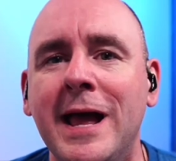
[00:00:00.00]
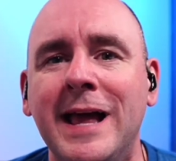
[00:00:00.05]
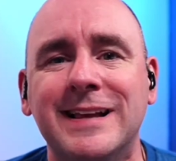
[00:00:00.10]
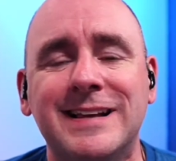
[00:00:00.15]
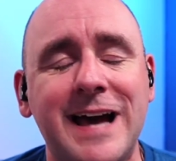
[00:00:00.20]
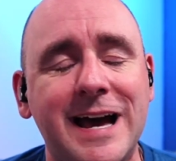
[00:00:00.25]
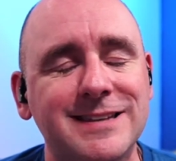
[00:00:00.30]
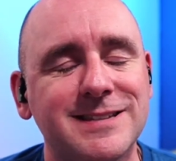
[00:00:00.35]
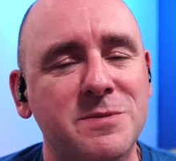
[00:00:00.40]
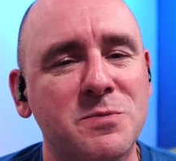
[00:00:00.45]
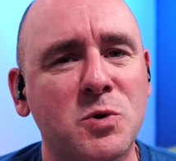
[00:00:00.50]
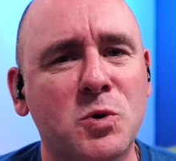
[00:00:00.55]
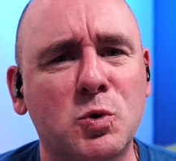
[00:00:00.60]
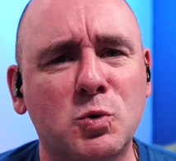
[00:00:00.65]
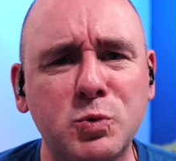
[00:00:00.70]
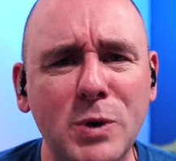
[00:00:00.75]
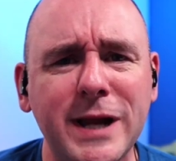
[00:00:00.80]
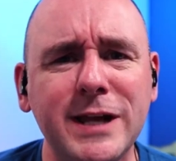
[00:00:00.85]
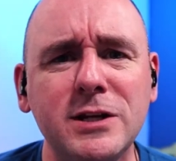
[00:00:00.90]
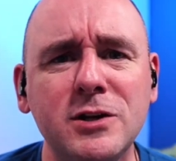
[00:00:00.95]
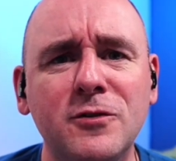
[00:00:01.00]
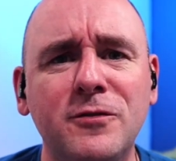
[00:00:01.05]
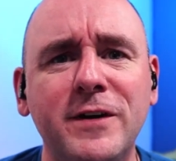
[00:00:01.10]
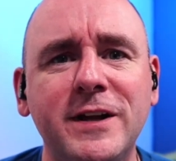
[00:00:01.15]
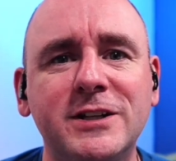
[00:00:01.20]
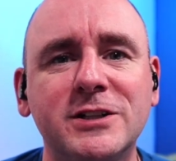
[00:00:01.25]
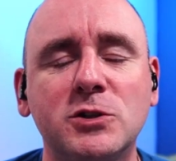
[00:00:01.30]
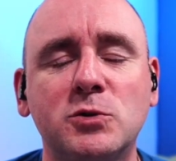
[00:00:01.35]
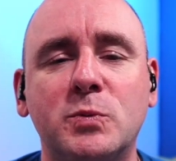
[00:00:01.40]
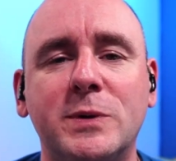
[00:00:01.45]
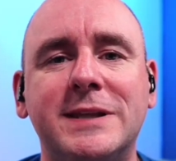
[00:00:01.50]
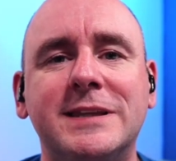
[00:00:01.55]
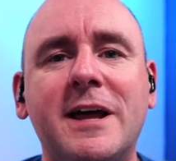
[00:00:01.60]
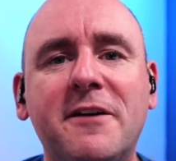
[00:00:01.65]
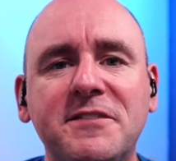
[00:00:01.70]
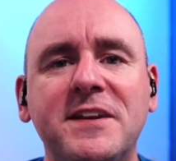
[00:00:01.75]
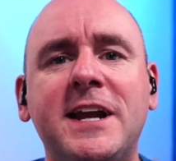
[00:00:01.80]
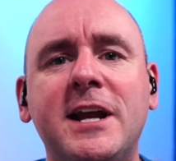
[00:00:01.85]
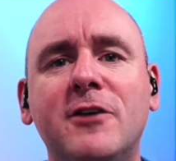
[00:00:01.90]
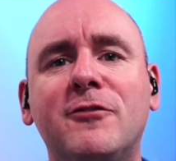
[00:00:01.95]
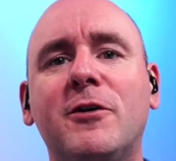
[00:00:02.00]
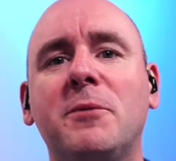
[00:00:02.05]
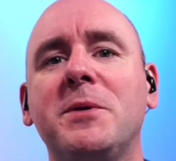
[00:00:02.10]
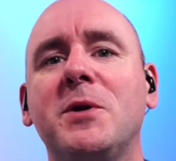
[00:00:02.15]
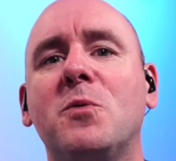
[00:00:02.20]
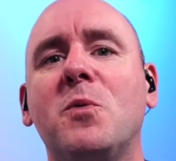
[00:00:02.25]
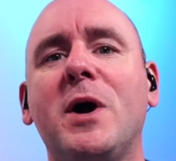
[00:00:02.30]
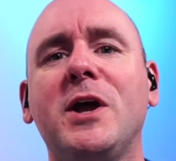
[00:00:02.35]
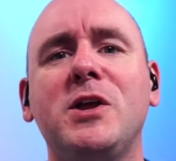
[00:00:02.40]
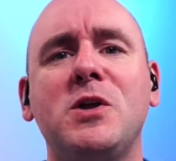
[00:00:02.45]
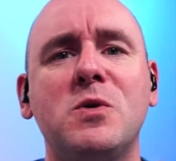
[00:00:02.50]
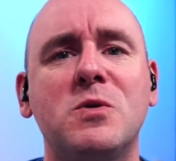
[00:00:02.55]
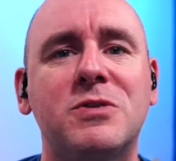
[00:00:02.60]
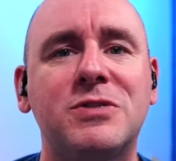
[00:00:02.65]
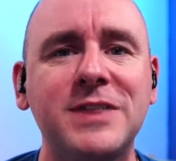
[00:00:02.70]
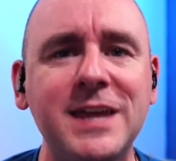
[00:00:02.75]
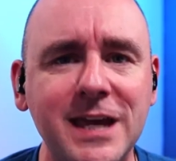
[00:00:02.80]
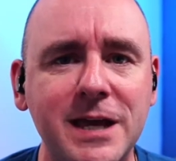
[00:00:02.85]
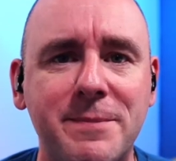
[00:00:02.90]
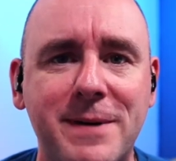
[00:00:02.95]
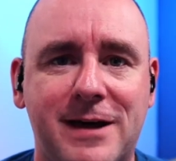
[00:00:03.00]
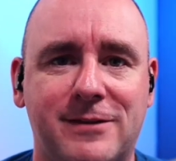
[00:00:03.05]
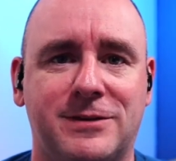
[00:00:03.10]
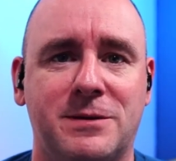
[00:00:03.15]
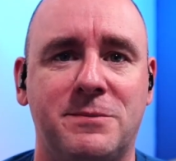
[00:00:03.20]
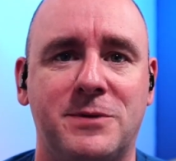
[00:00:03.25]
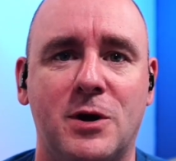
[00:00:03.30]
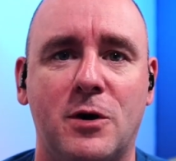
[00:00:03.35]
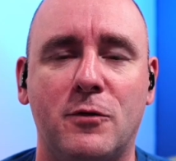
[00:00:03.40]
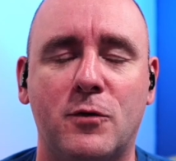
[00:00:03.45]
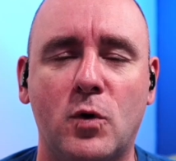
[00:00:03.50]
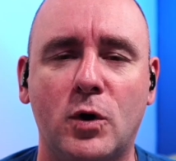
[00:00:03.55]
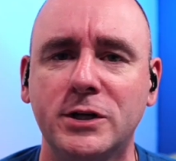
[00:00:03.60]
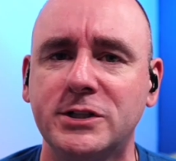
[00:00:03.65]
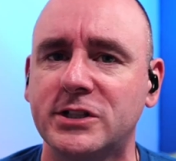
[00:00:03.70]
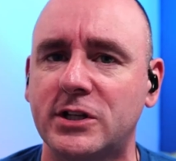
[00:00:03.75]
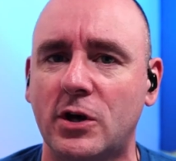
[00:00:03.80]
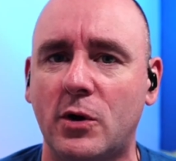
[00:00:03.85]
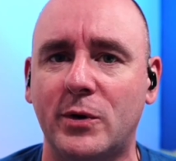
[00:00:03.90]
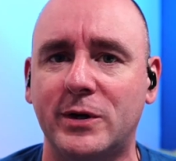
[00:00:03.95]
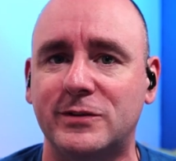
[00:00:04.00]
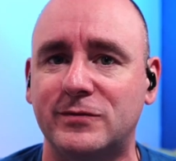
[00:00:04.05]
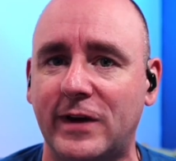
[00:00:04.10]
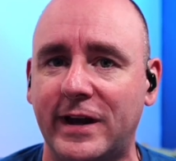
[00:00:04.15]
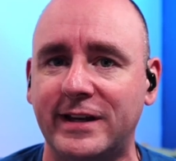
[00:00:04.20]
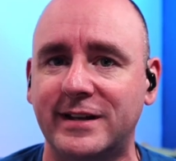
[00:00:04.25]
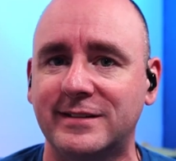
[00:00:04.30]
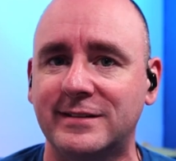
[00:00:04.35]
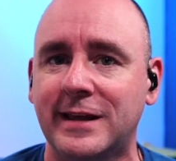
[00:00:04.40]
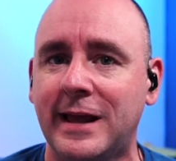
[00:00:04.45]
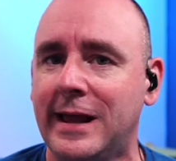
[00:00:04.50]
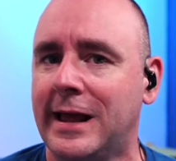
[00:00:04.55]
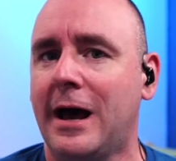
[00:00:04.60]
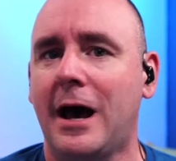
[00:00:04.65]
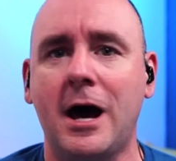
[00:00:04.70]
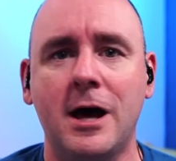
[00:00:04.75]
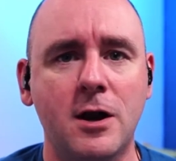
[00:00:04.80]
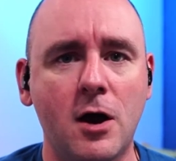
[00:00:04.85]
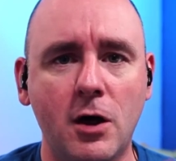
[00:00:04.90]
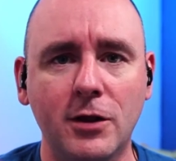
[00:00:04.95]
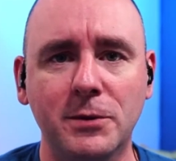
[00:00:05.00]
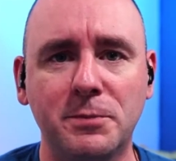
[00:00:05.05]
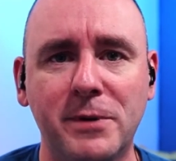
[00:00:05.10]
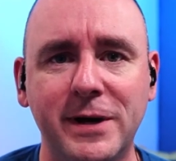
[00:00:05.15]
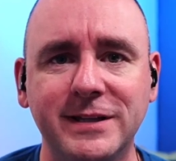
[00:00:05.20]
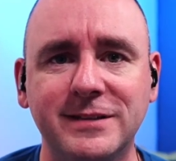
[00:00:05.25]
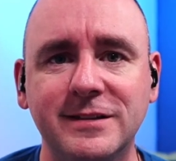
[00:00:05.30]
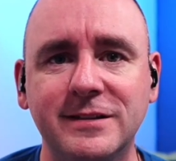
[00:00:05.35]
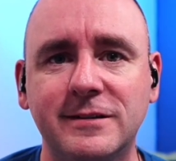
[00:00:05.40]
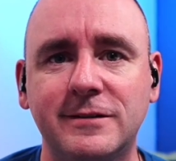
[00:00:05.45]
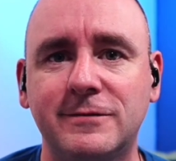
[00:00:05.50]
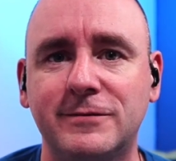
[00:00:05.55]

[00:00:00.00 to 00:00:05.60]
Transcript: Got some great new features. We'd love to hear from you what you think about them, though. Of course, you can always find us on all the places.